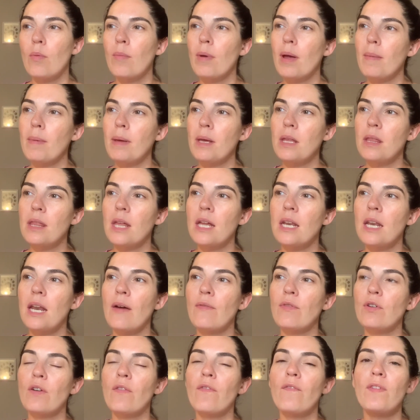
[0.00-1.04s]
maybe they
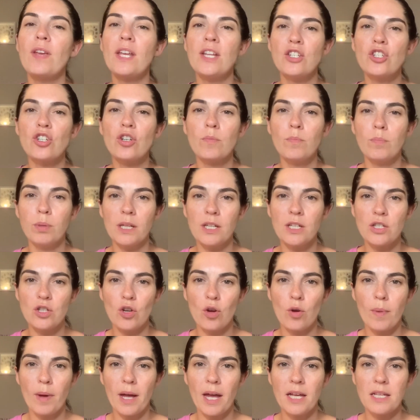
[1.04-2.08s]
never featured
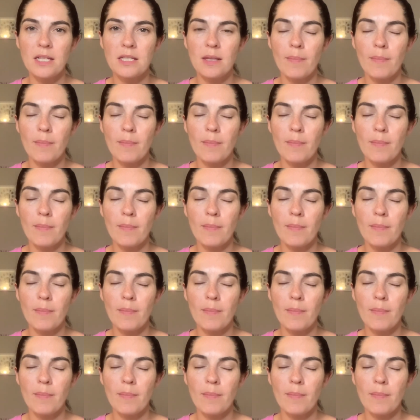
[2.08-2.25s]
Blissoma as